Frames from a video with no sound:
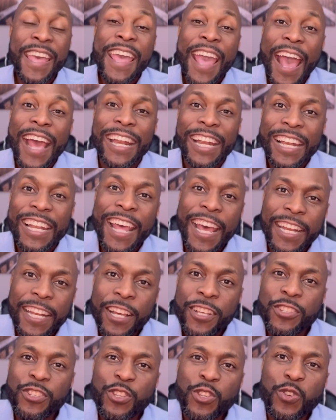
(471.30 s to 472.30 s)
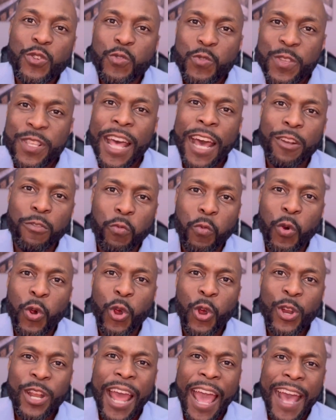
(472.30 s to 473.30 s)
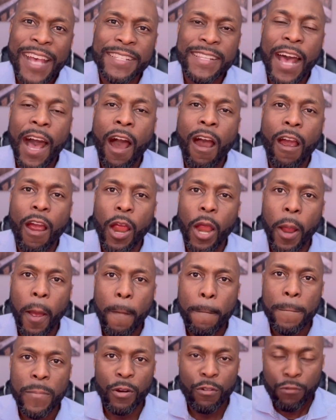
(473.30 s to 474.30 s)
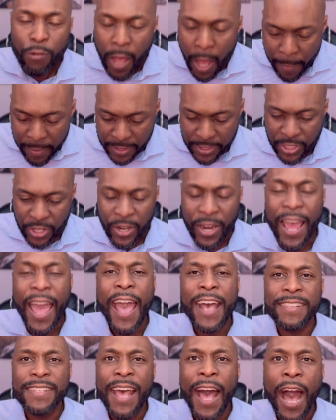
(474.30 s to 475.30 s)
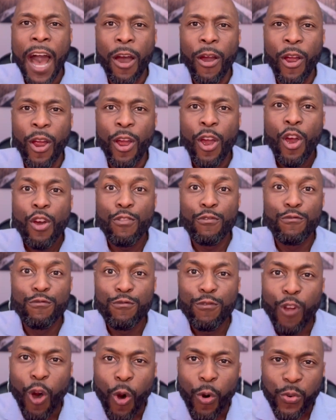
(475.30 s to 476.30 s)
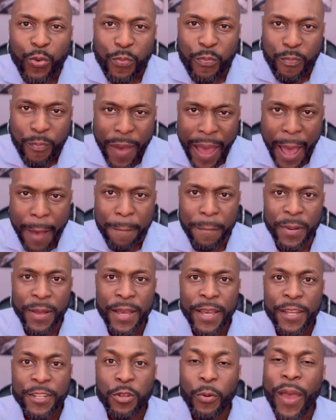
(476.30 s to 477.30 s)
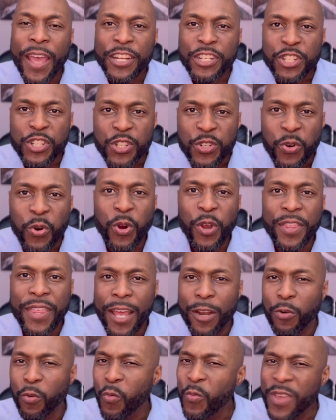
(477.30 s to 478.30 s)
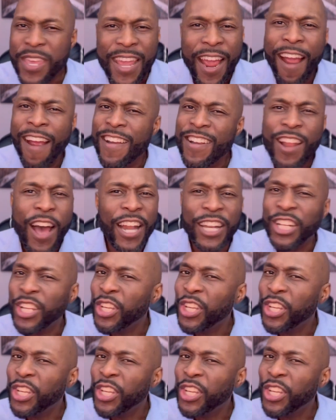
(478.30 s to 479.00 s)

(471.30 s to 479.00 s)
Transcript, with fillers: And let us use that word as our barometer, as our roadmap to ensure that we are not